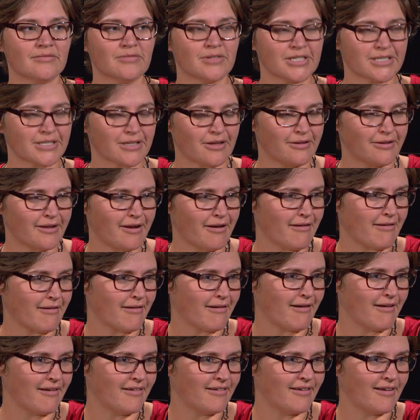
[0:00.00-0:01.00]
one is called
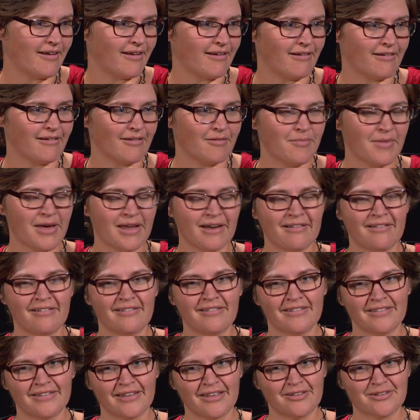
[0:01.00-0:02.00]
Aragon Iron and
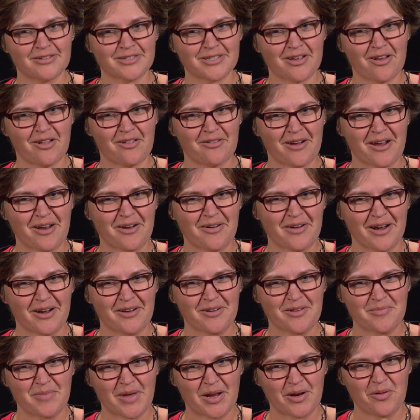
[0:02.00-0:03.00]
Metal, the other is Colorado Iron
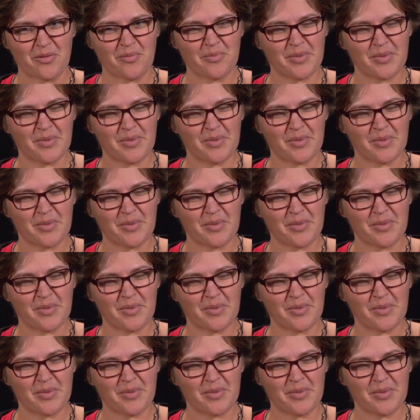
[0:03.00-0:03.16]
and Metal,